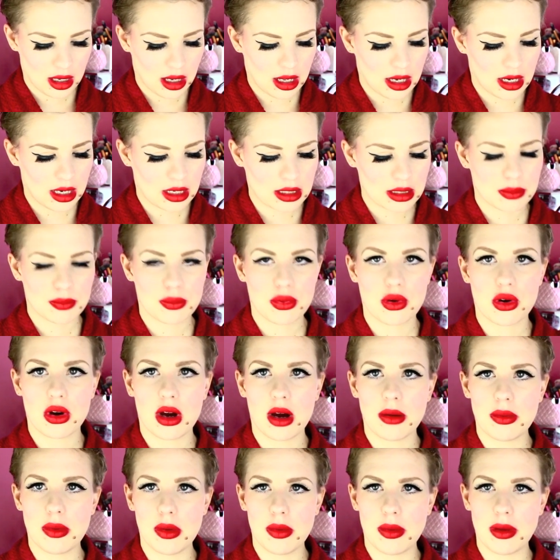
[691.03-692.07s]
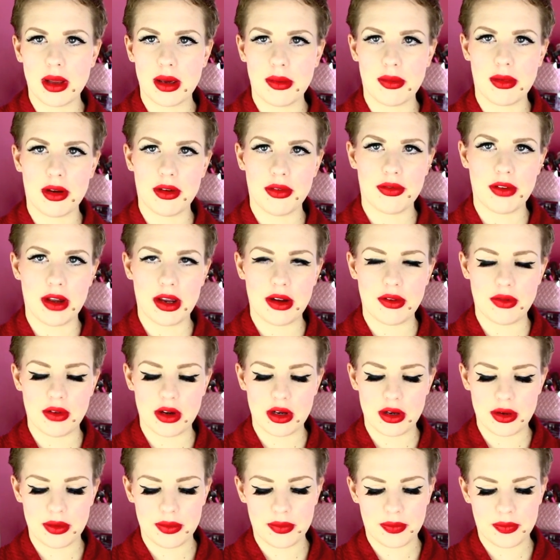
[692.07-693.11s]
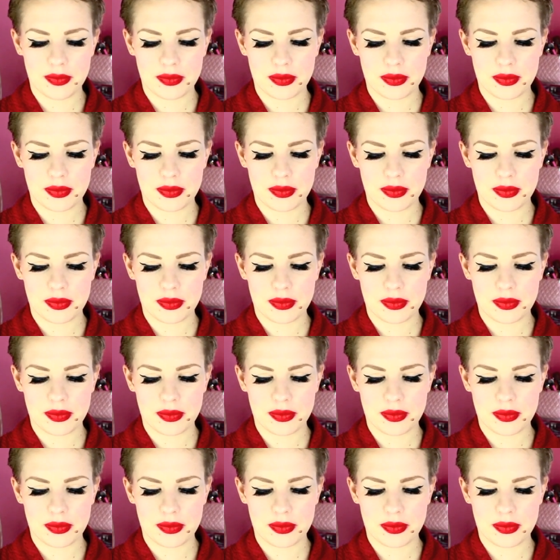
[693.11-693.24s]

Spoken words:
and it's probably my favourite,